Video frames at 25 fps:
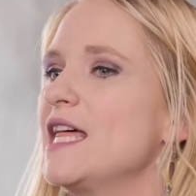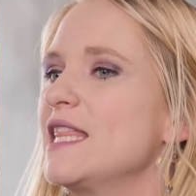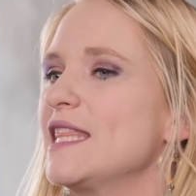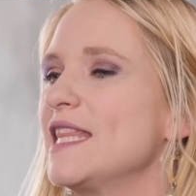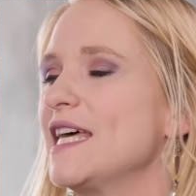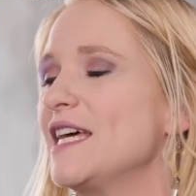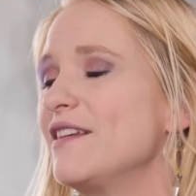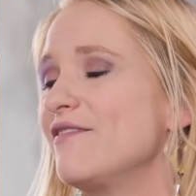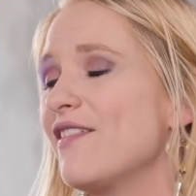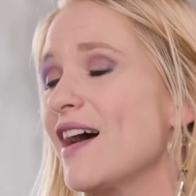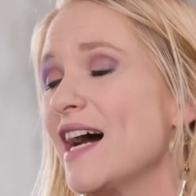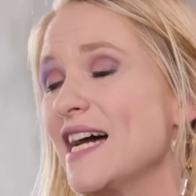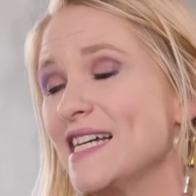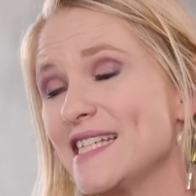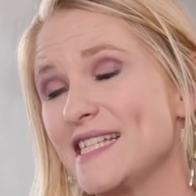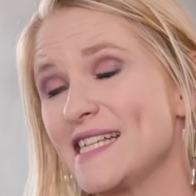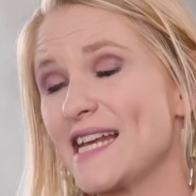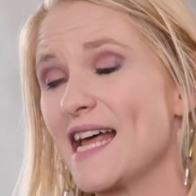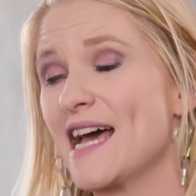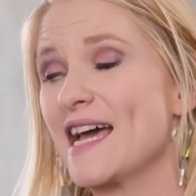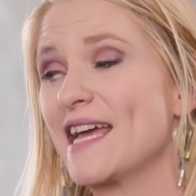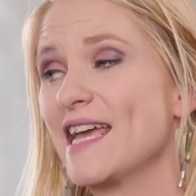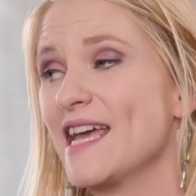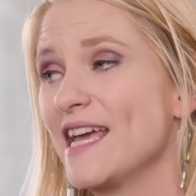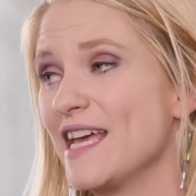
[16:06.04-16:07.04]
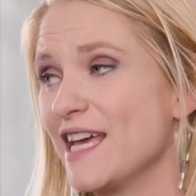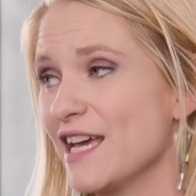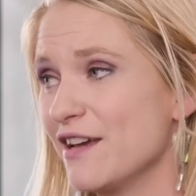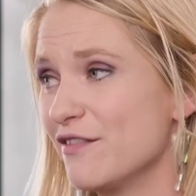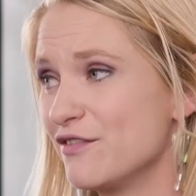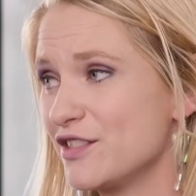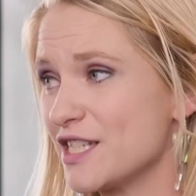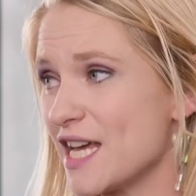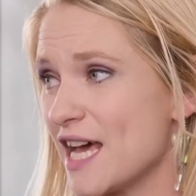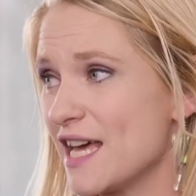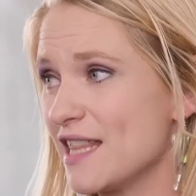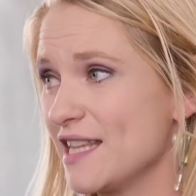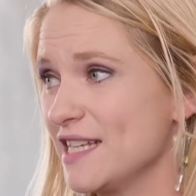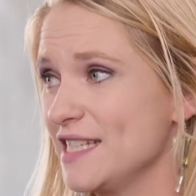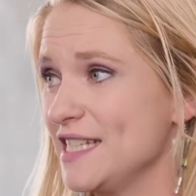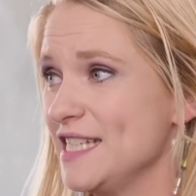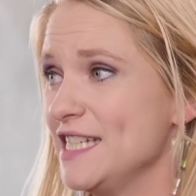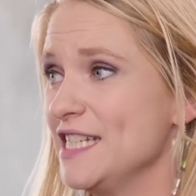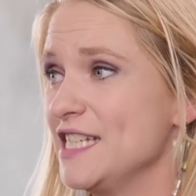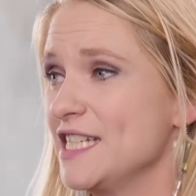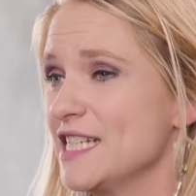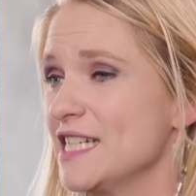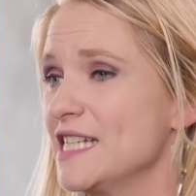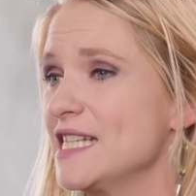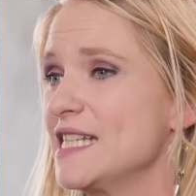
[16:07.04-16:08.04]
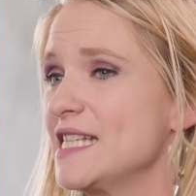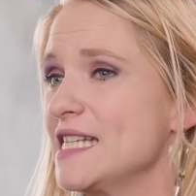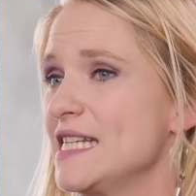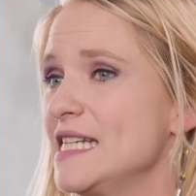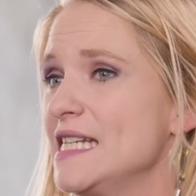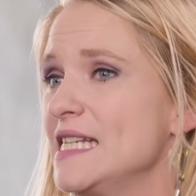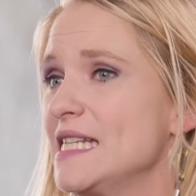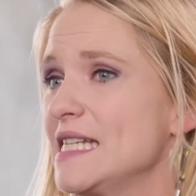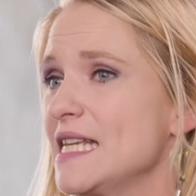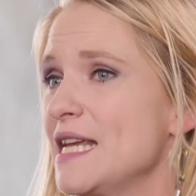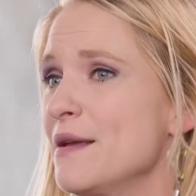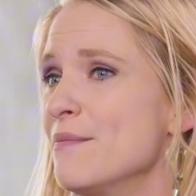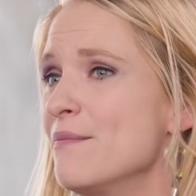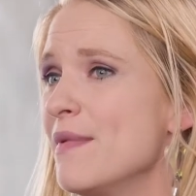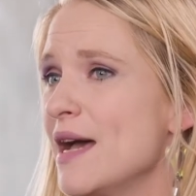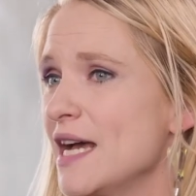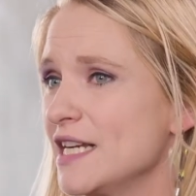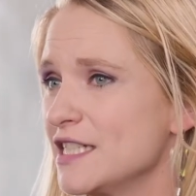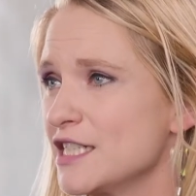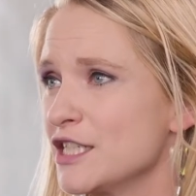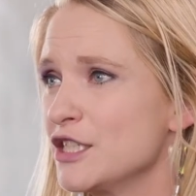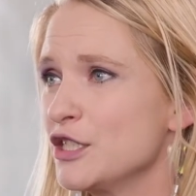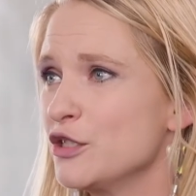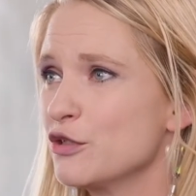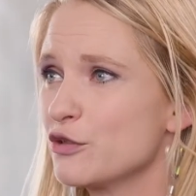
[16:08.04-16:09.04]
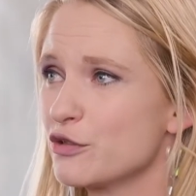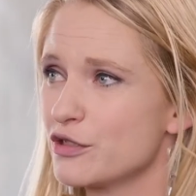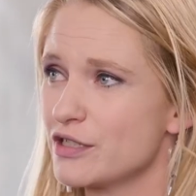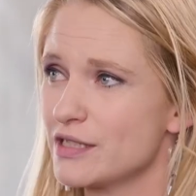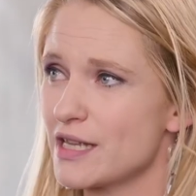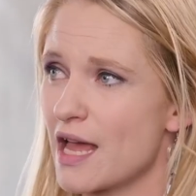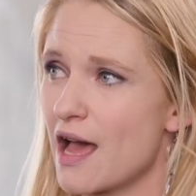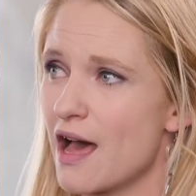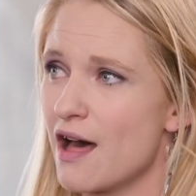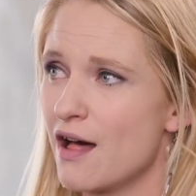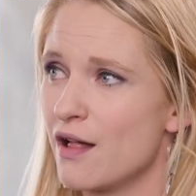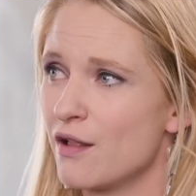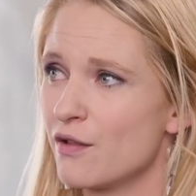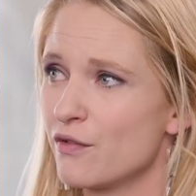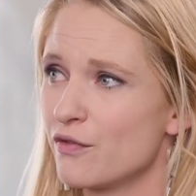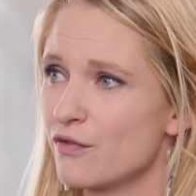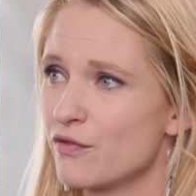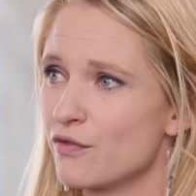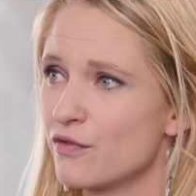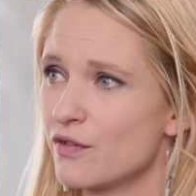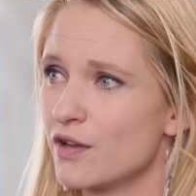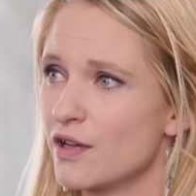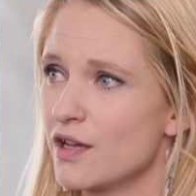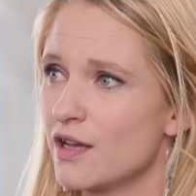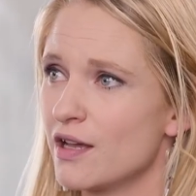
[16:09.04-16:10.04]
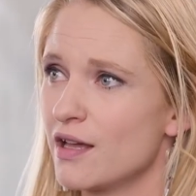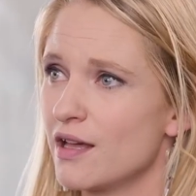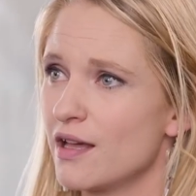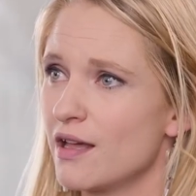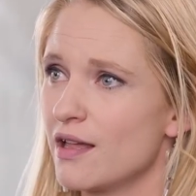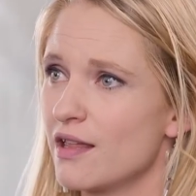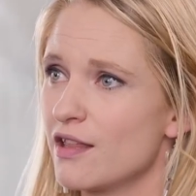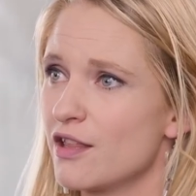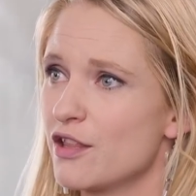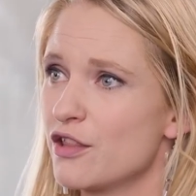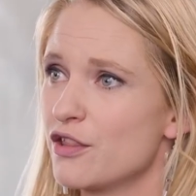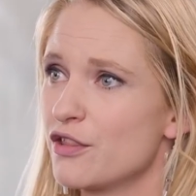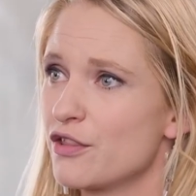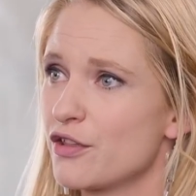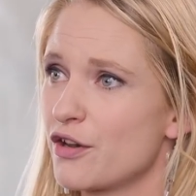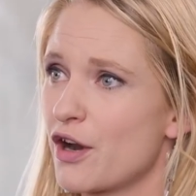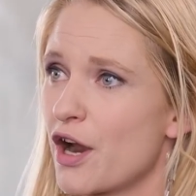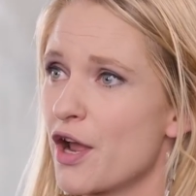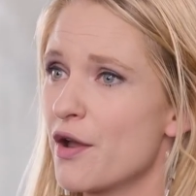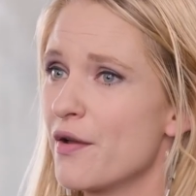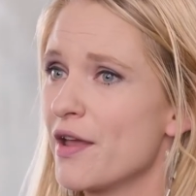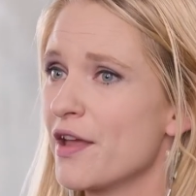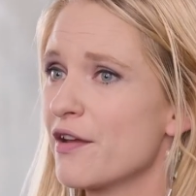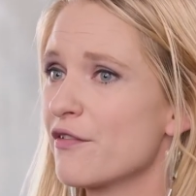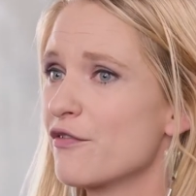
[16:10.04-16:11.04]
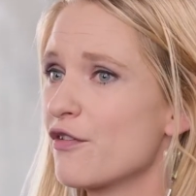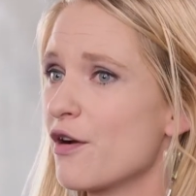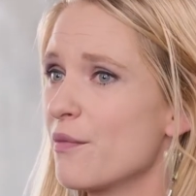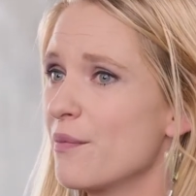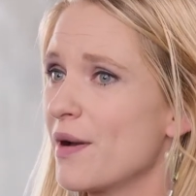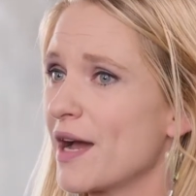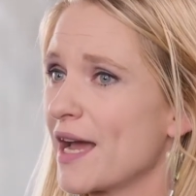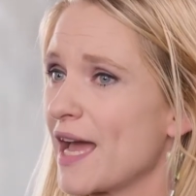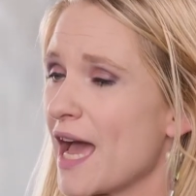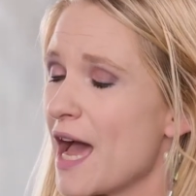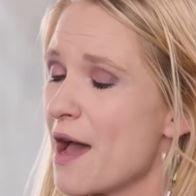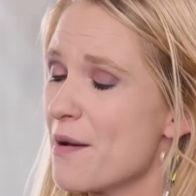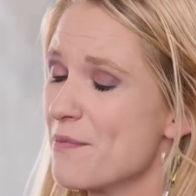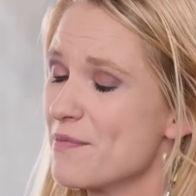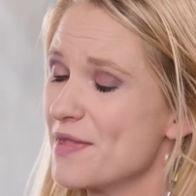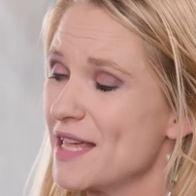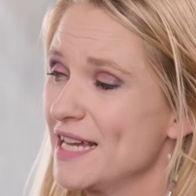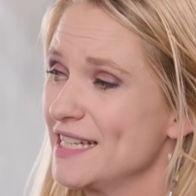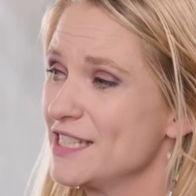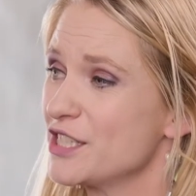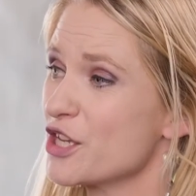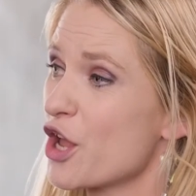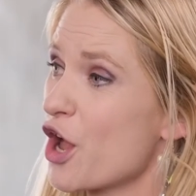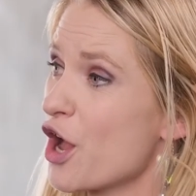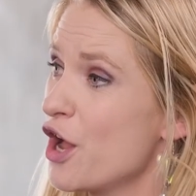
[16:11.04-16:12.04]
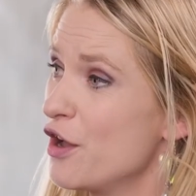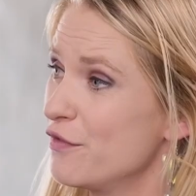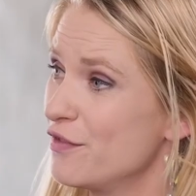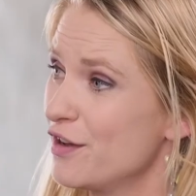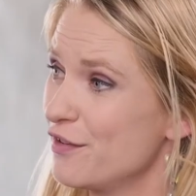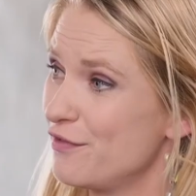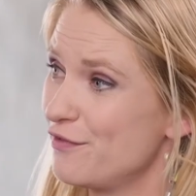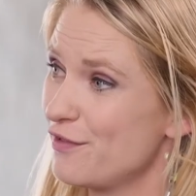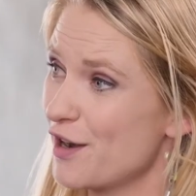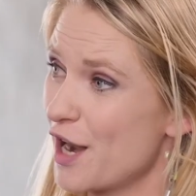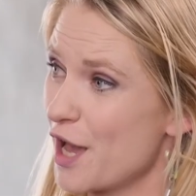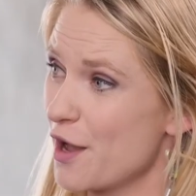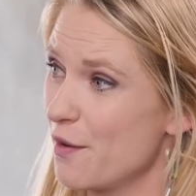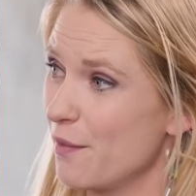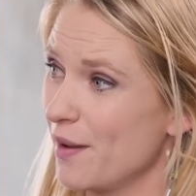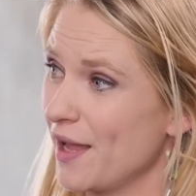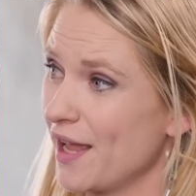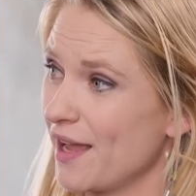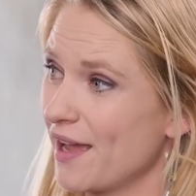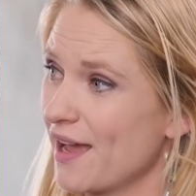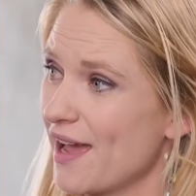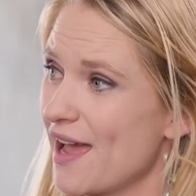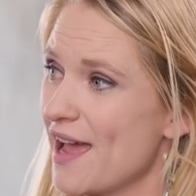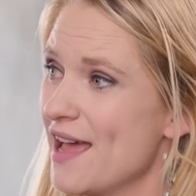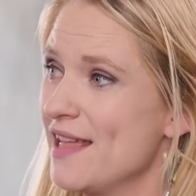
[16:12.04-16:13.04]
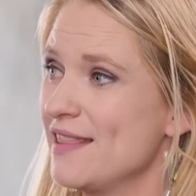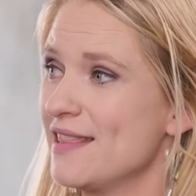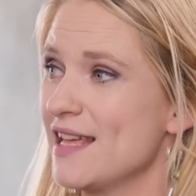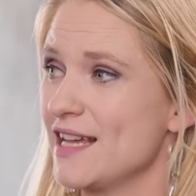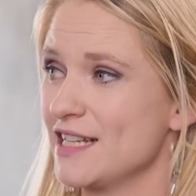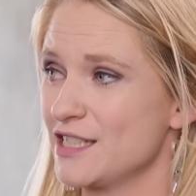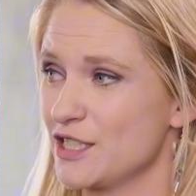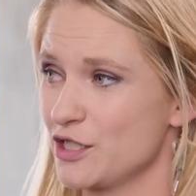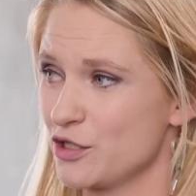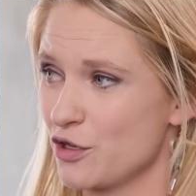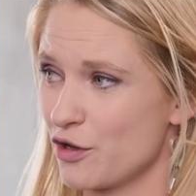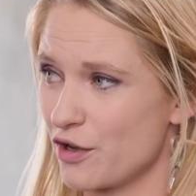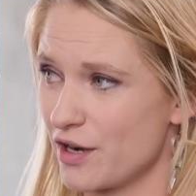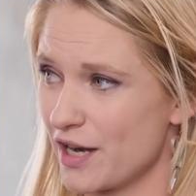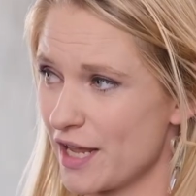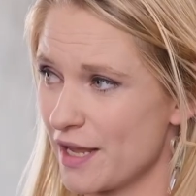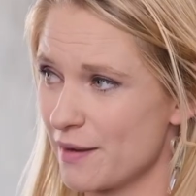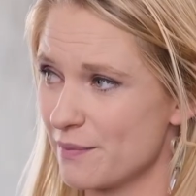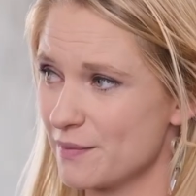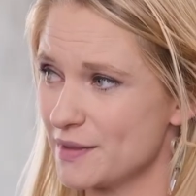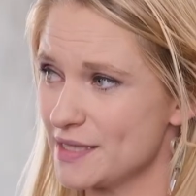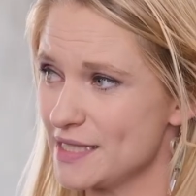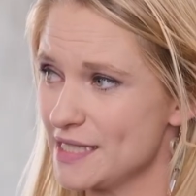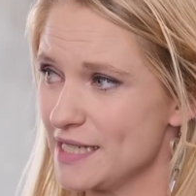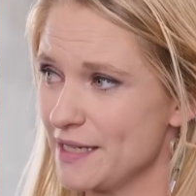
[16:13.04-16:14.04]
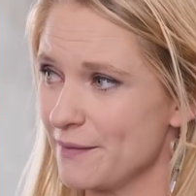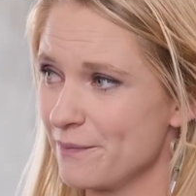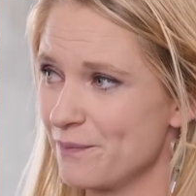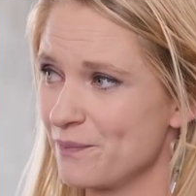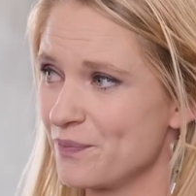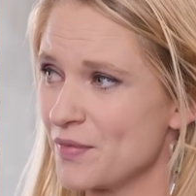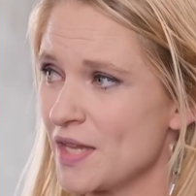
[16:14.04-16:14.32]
The advice that I can give to other teachers is imagine yourself throwing from a cup that's overflowing and that's not empty.